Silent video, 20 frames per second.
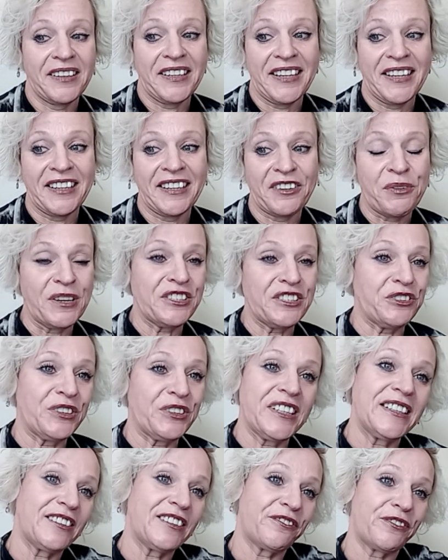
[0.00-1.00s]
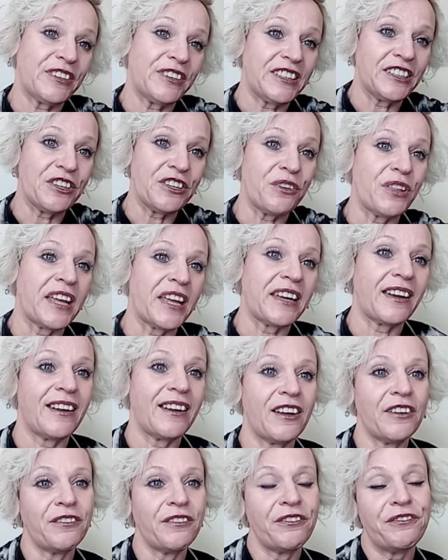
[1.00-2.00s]
equestrian,
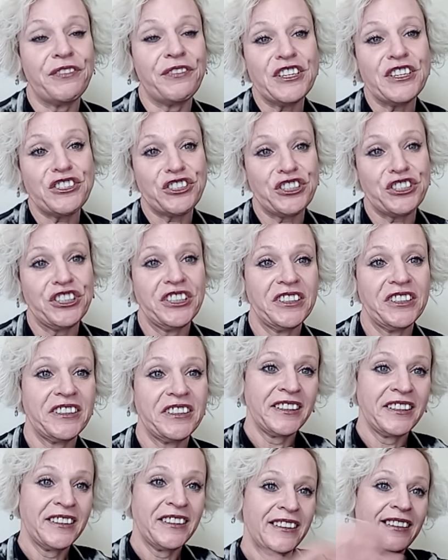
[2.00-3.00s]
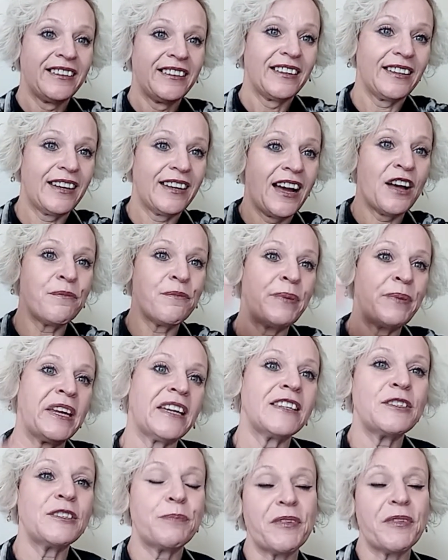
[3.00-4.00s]
fish
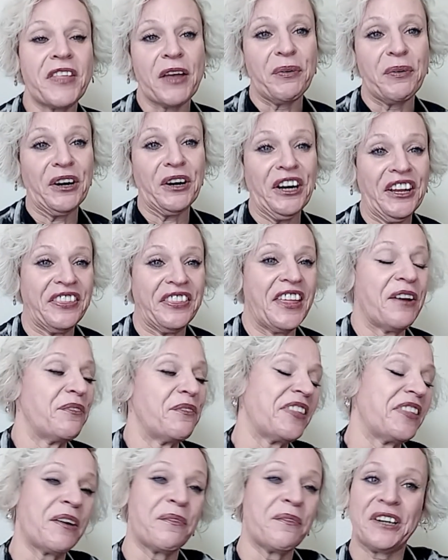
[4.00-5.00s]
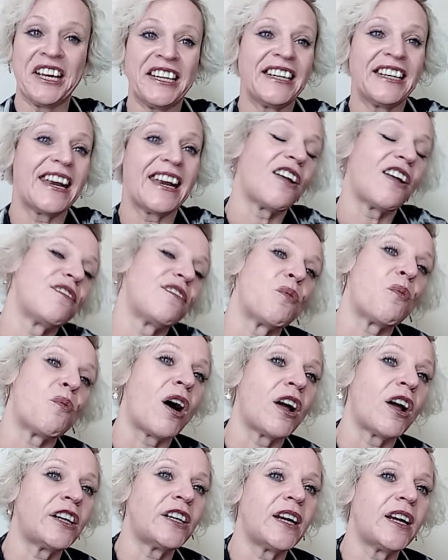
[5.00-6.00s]
beings, but they were in and out of the
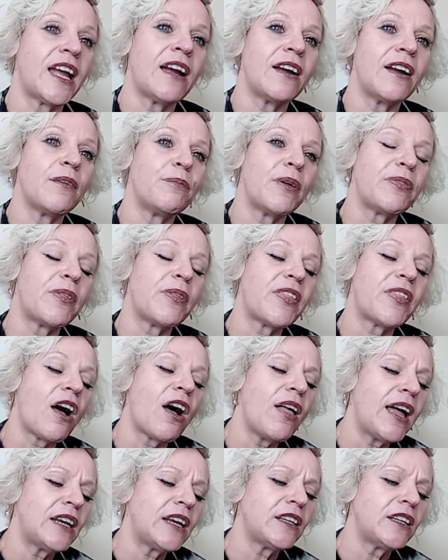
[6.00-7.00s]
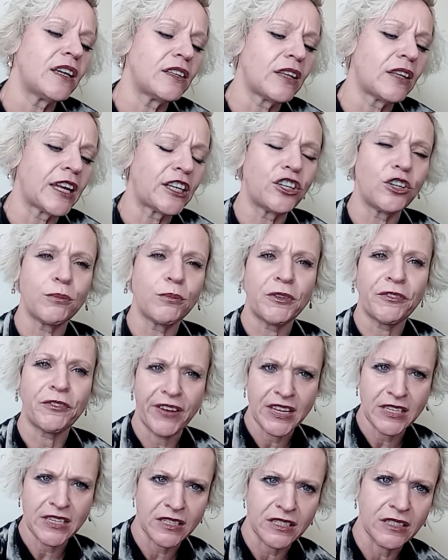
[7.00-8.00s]
water. They all had like human
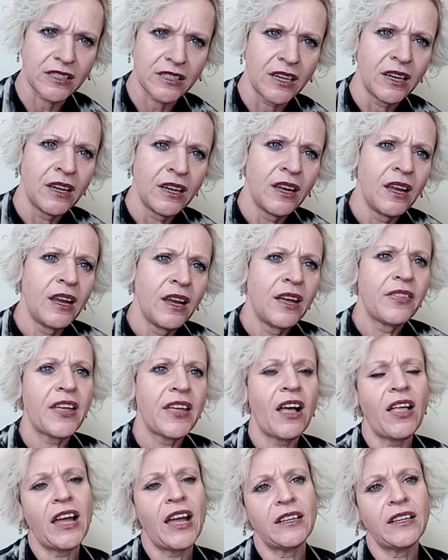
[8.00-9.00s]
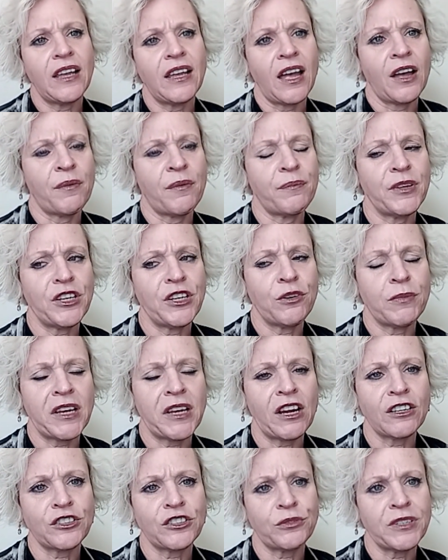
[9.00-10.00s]
faces. They all had human
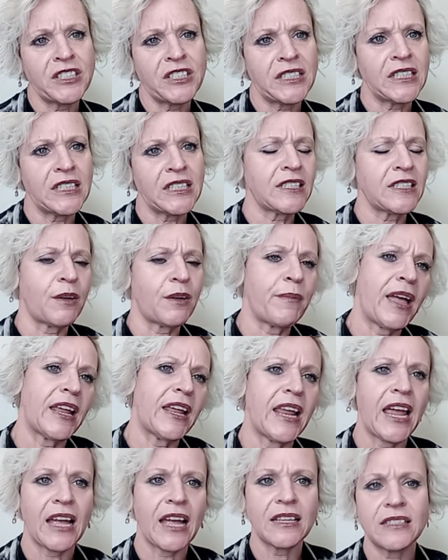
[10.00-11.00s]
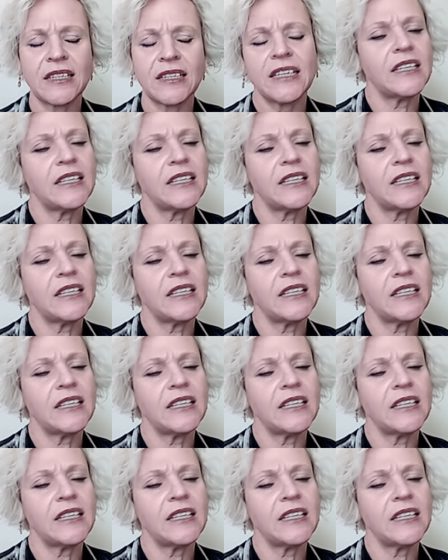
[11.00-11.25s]
characteristics. Some had hands.